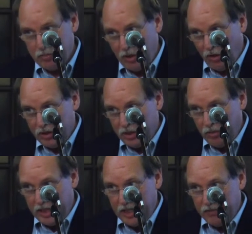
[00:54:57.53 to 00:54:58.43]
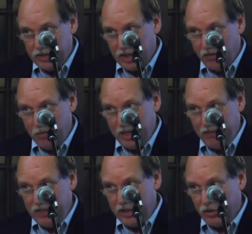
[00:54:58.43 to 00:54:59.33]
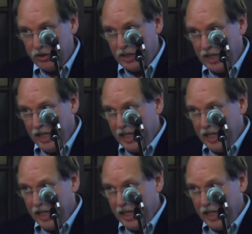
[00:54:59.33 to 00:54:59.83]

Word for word: but also it gives government officials and